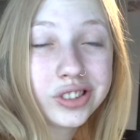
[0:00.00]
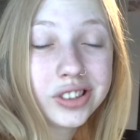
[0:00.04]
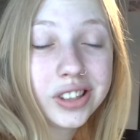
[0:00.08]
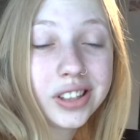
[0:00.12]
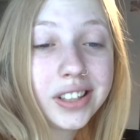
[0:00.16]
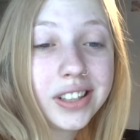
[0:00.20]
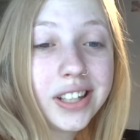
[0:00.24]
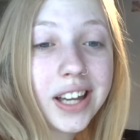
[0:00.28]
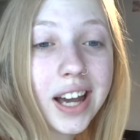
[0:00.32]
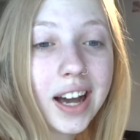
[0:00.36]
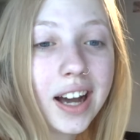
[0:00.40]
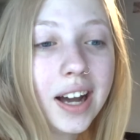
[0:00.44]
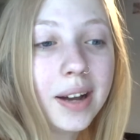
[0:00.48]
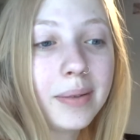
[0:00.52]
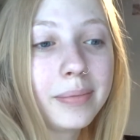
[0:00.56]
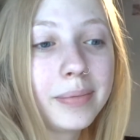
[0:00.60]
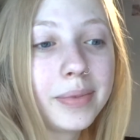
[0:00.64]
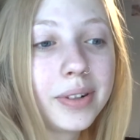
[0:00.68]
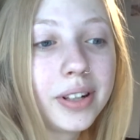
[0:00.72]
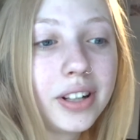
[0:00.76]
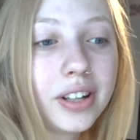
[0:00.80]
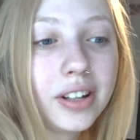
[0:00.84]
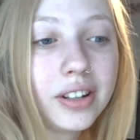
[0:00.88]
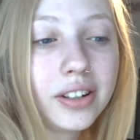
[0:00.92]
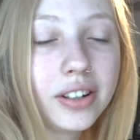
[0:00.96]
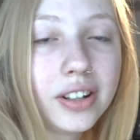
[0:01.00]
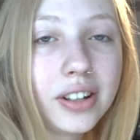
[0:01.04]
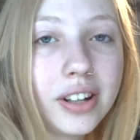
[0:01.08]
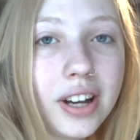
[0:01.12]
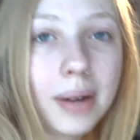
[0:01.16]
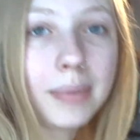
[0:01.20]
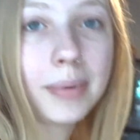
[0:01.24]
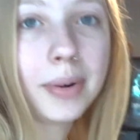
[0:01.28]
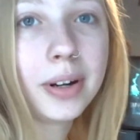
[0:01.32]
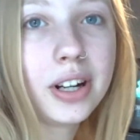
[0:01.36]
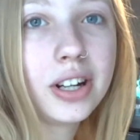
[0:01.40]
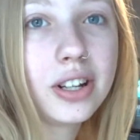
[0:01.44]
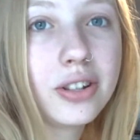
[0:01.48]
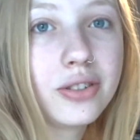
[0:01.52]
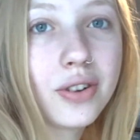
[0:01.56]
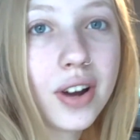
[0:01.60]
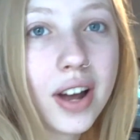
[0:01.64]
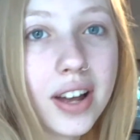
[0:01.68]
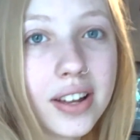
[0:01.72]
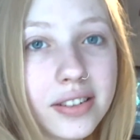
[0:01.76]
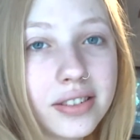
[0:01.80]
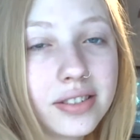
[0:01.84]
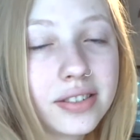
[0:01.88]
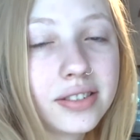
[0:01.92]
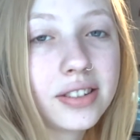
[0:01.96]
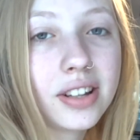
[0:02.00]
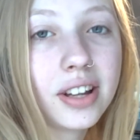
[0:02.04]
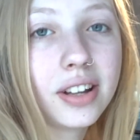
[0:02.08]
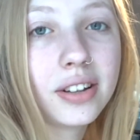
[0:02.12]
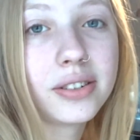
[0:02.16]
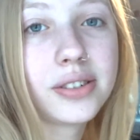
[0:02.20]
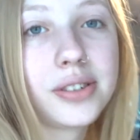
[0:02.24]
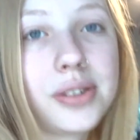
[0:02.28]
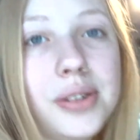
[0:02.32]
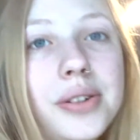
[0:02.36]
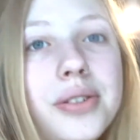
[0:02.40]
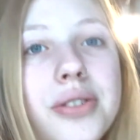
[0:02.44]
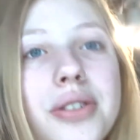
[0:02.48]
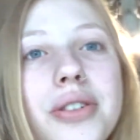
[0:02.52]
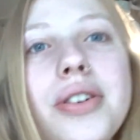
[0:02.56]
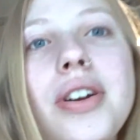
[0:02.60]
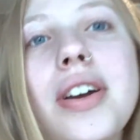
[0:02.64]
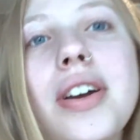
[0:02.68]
Yeah, I'm already dressed. Also, I'll show you